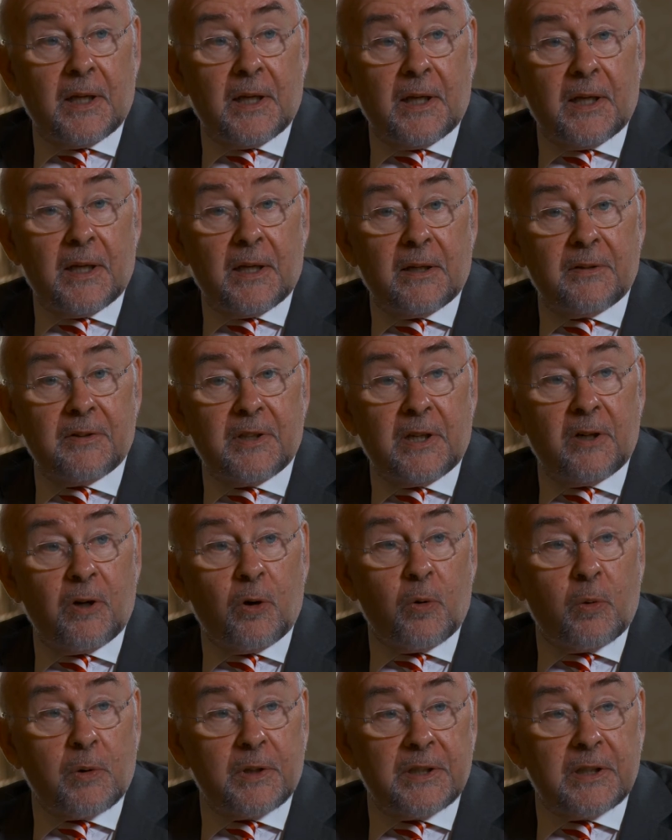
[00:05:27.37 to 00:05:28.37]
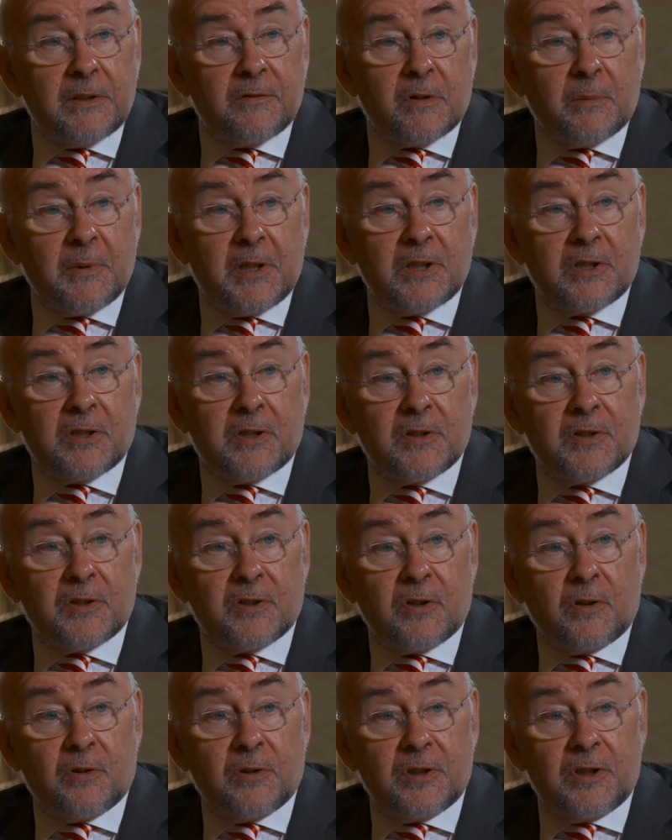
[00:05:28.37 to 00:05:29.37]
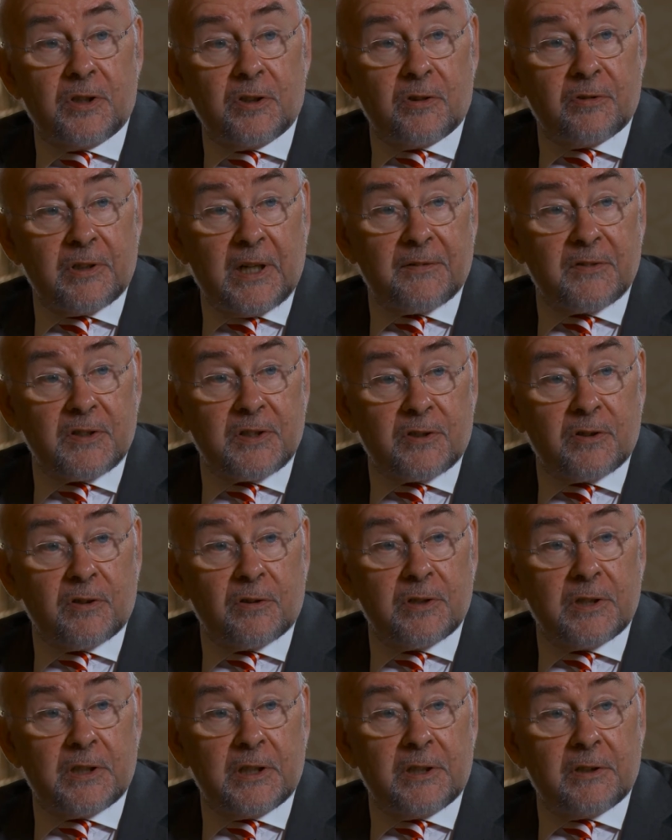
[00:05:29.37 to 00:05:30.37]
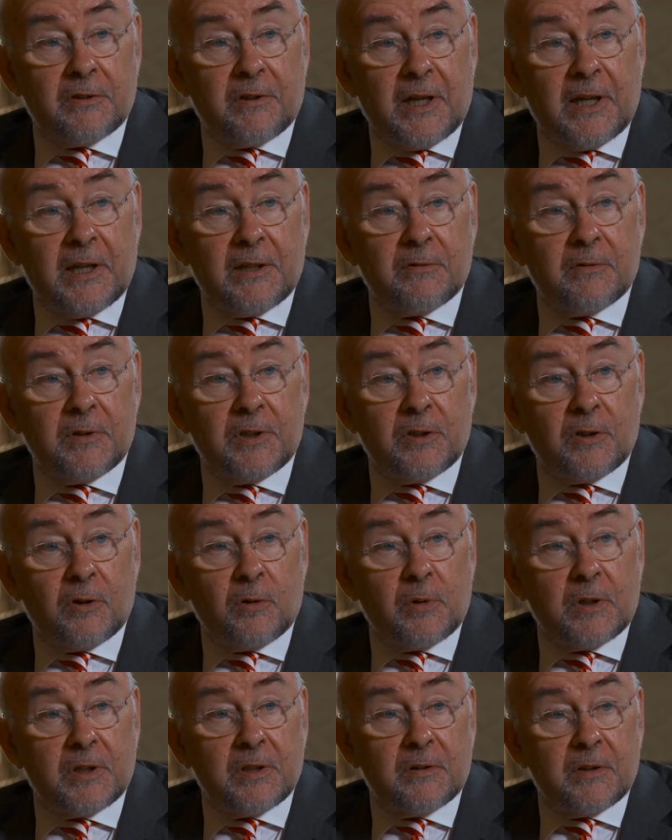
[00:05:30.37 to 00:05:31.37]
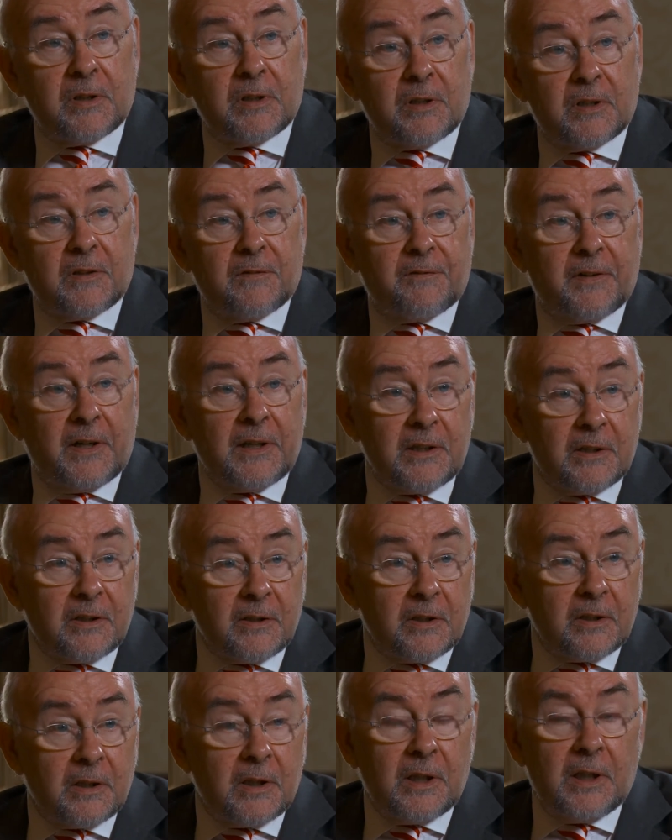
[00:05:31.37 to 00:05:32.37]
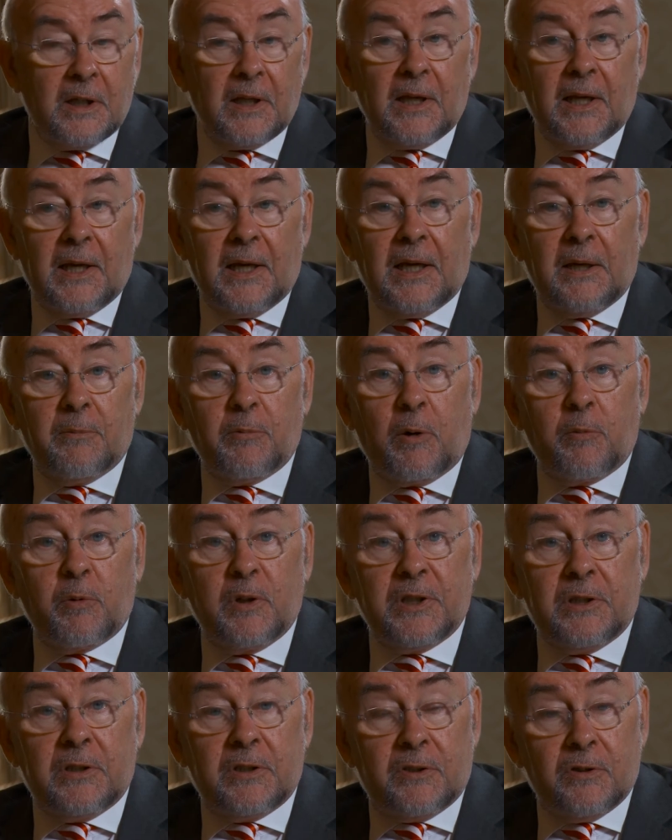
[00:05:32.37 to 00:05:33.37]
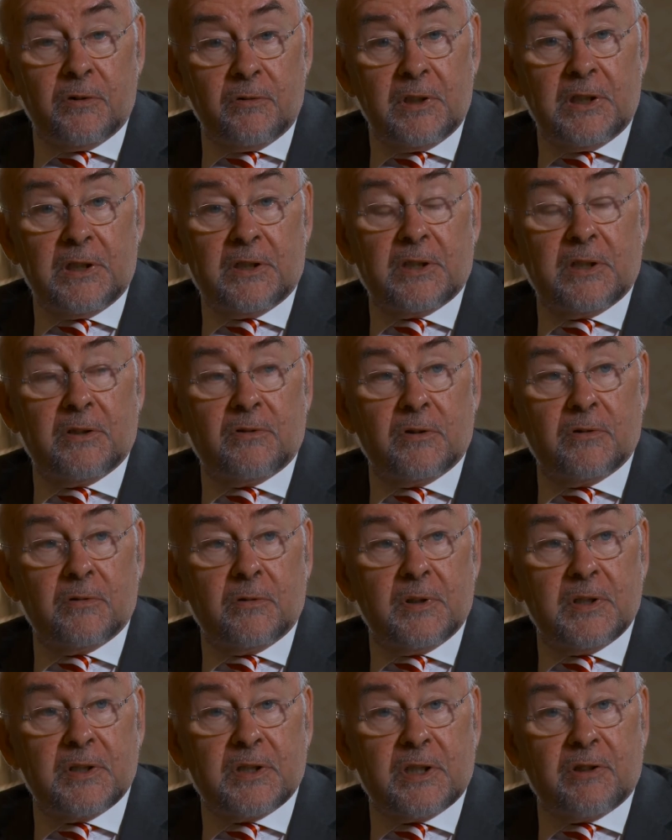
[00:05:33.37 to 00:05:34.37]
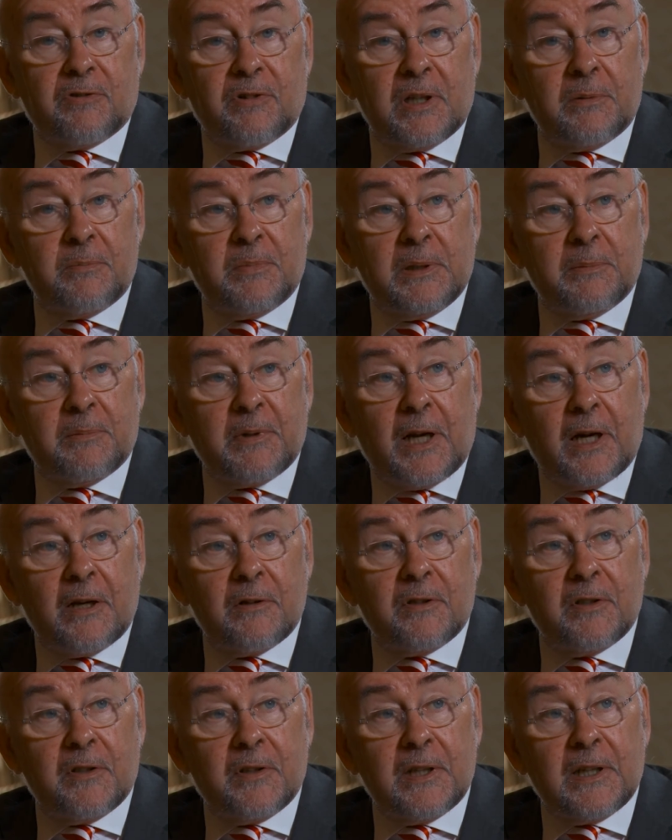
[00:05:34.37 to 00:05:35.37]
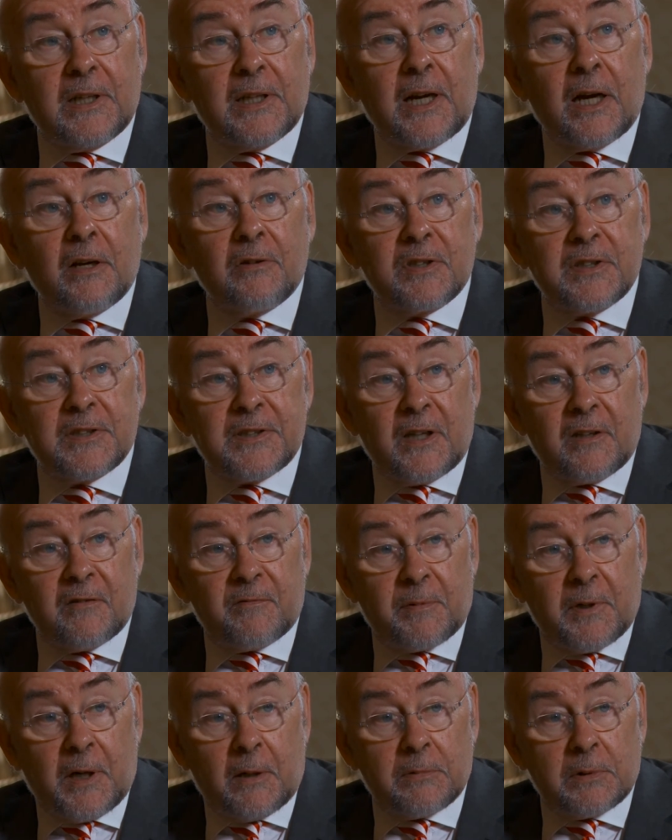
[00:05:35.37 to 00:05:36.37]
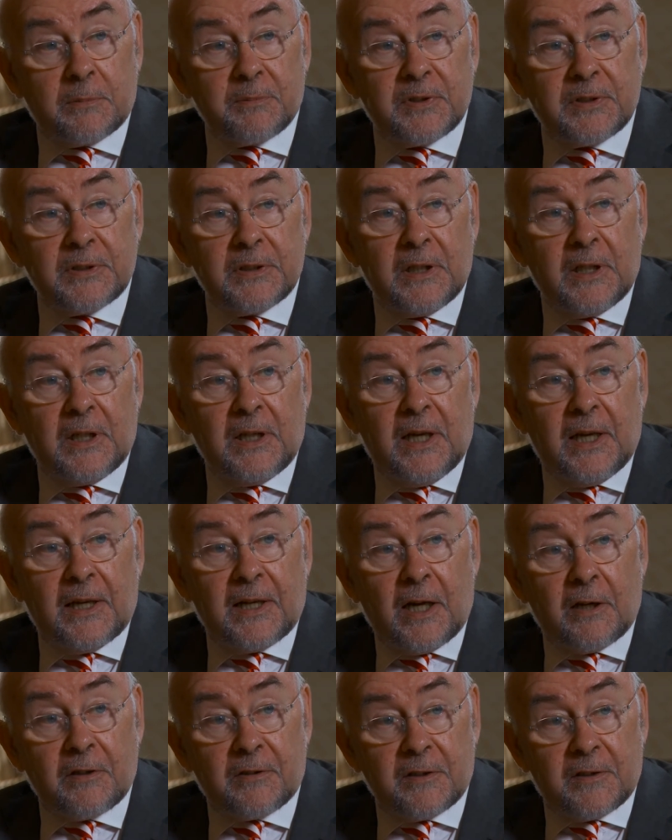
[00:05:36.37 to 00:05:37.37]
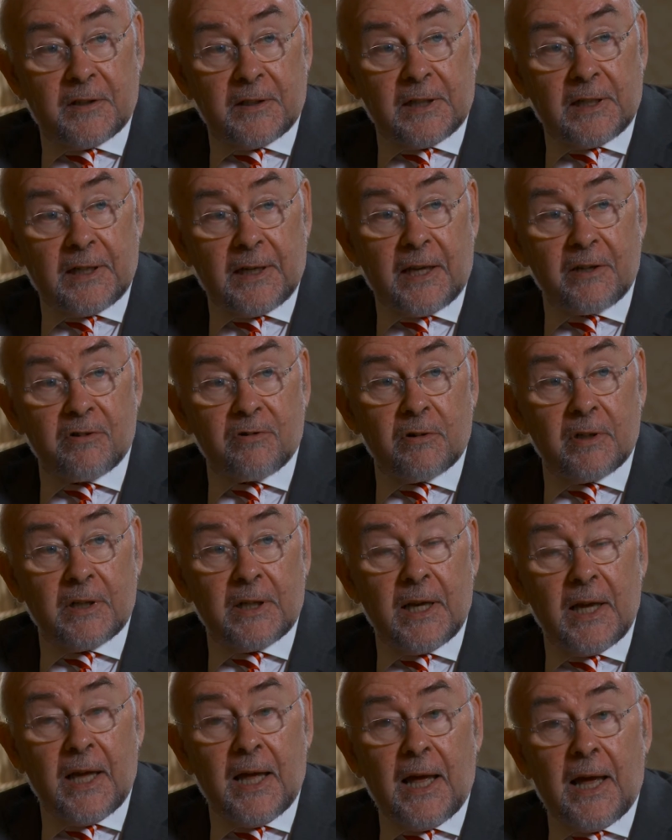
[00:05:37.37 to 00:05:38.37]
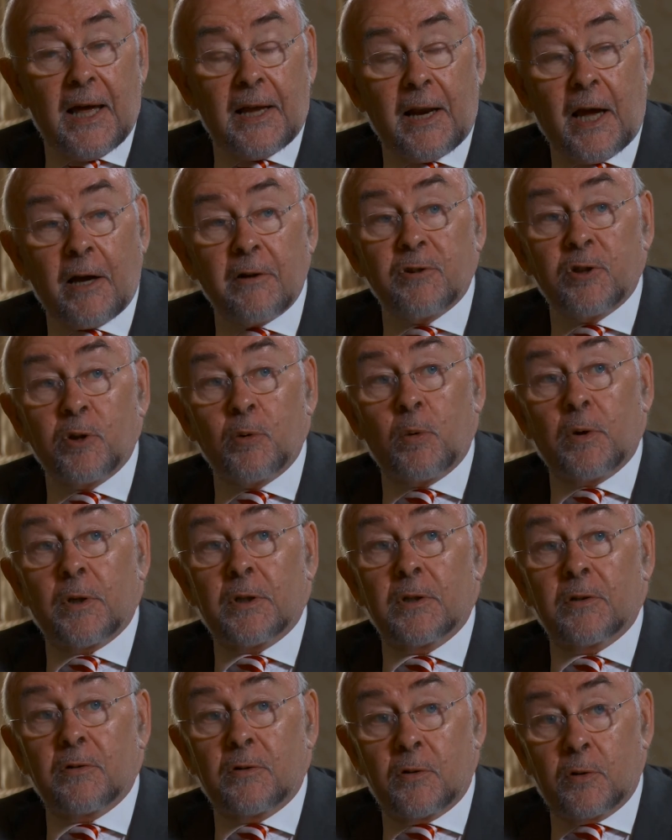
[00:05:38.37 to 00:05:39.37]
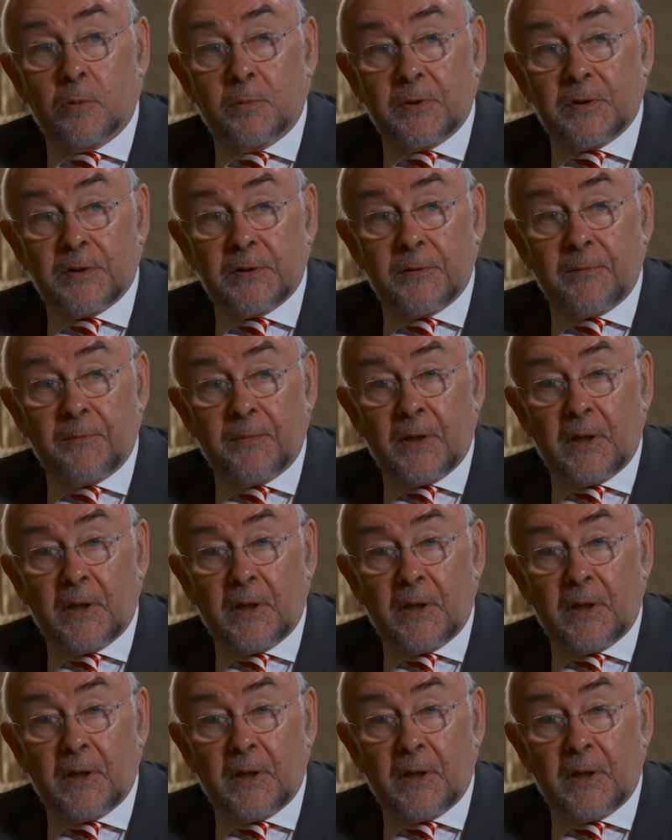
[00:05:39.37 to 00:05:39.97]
They know where the information is stored. You don't have to store it in your head when you know where to find it. What we do need to do is to train people how to think and how to solve problems, and how to think laterally, and how to work in groups.